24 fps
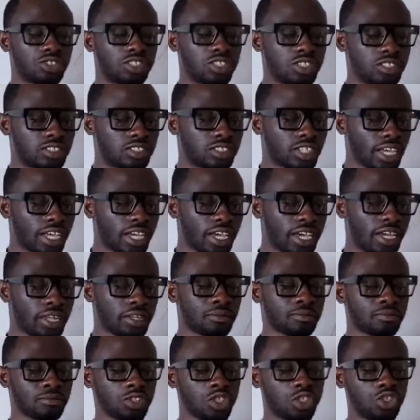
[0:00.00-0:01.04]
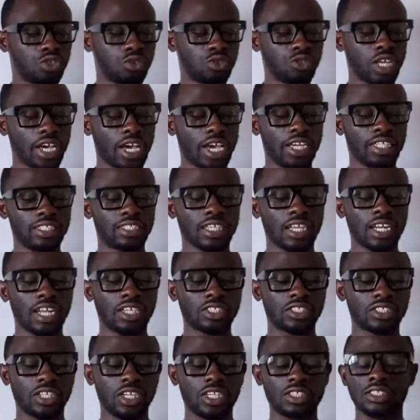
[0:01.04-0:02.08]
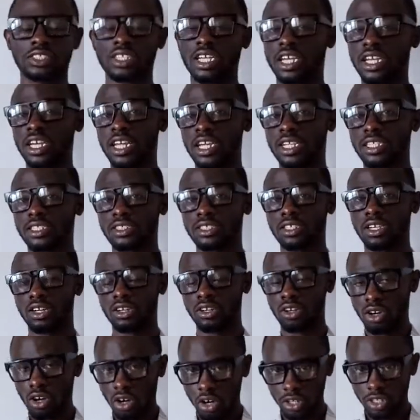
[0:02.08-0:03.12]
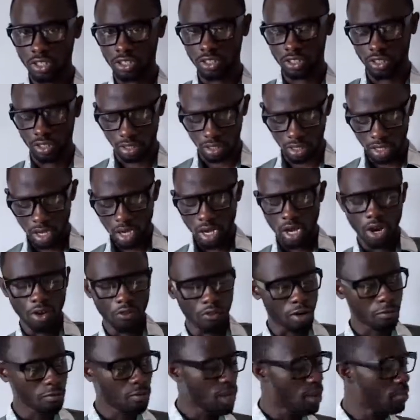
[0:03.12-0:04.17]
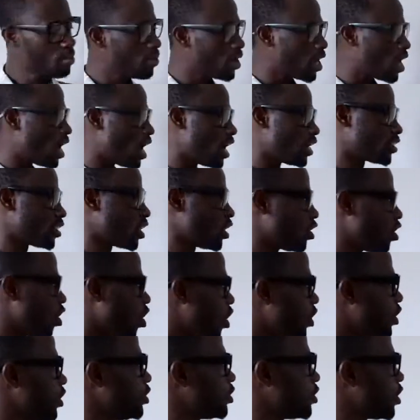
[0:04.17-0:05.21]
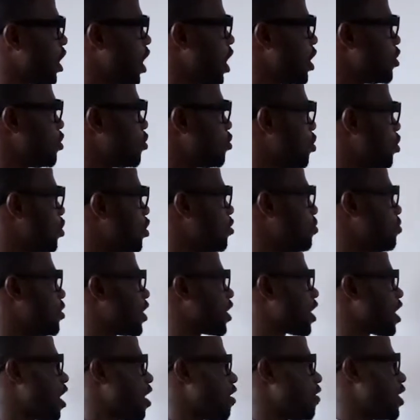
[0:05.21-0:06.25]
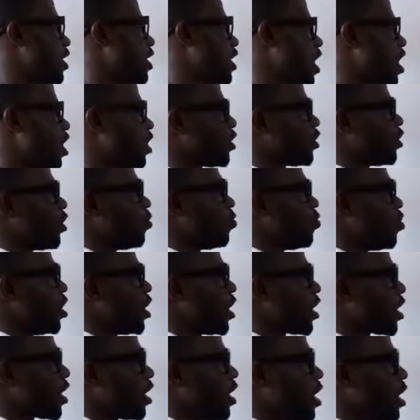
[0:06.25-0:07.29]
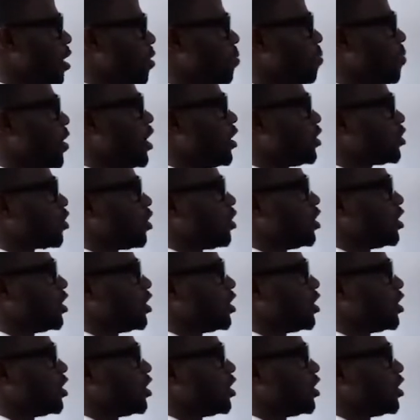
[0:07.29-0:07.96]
sticking to the international standards on auditing. Remember, as an auditor, you're going to be carrying out your work based on